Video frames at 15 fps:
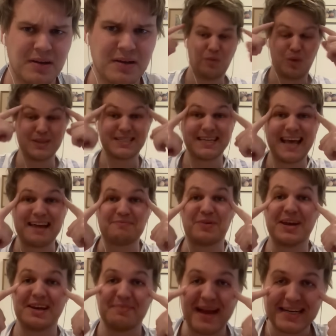Once again,
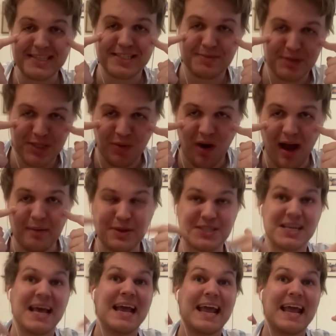bringing it back to subscribers,